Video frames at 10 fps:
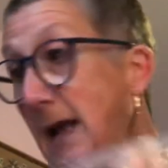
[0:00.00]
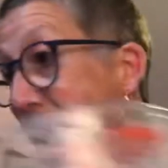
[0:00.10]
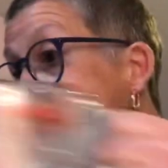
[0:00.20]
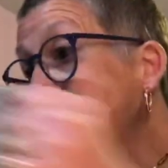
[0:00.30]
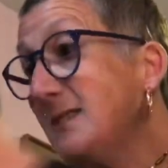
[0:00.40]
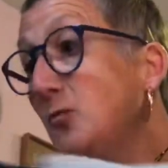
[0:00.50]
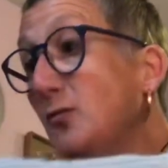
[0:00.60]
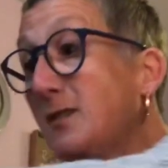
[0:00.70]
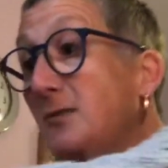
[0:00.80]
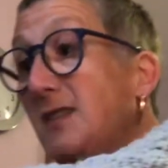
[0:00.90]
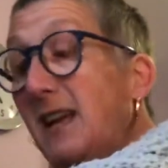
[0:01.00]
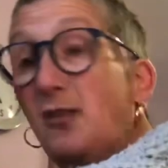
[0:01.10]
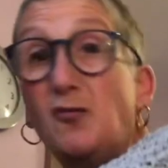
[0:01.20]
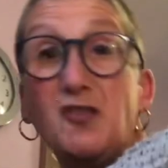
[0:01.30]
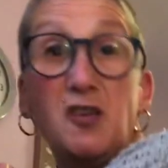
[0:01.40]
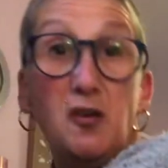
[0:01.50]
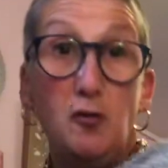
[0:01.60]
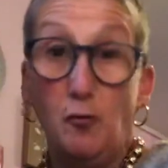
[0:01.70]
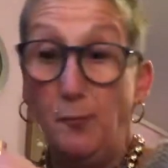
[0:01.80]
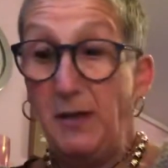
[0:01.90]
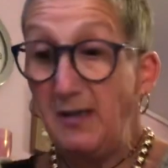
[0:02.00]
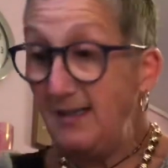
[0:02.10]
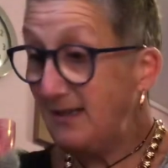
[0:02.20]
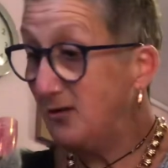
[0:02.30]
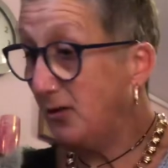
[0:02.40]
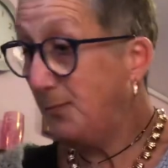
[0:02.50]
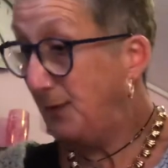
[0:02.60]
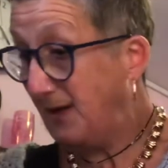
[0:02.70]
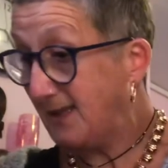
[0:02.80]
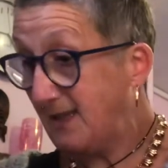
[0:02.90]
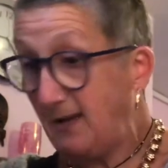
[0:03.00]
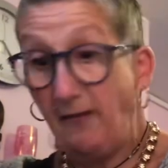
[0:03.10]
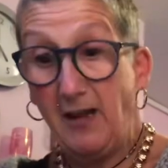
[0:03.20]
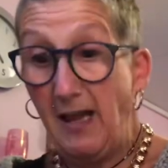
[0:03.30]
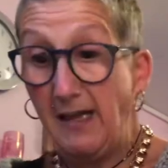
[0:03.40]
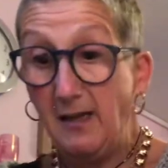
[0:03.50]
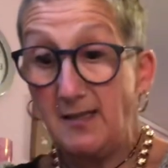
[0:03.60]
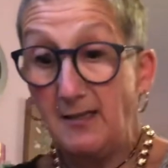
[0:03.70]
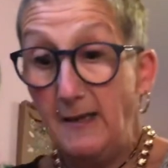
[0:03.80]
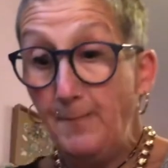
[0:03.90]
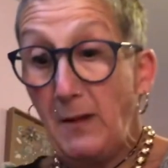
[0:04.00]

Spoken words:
And it doesn't also take long to cool because it's not the biggest of cakes,